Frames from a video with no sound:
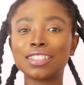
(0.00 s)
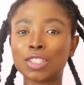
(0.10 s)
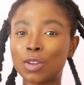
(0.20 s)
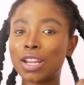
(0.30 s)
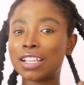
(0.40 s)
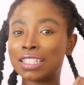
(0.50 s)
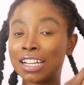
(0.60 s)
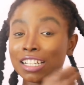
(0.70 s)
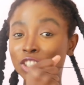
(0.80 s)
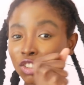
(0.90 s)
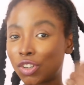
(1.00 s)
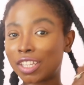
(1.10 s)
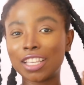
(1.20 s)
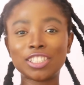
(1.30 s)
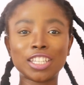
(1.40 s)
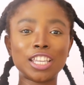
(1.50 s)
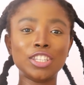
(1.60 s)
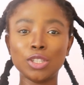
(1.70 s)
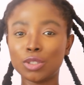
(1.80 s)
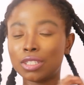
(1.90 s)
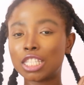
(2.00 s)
So that's another trick that you can use to